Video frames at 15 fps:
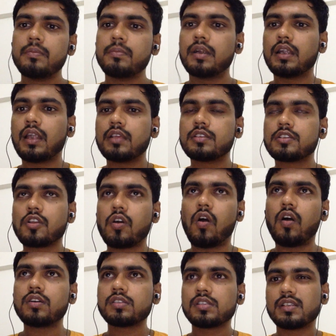but
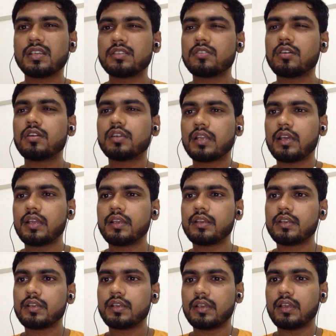stocks does not take
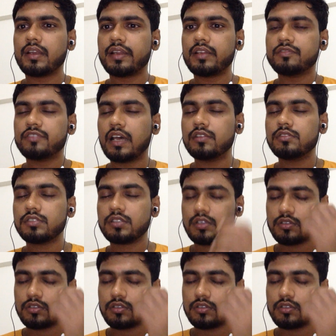negative values.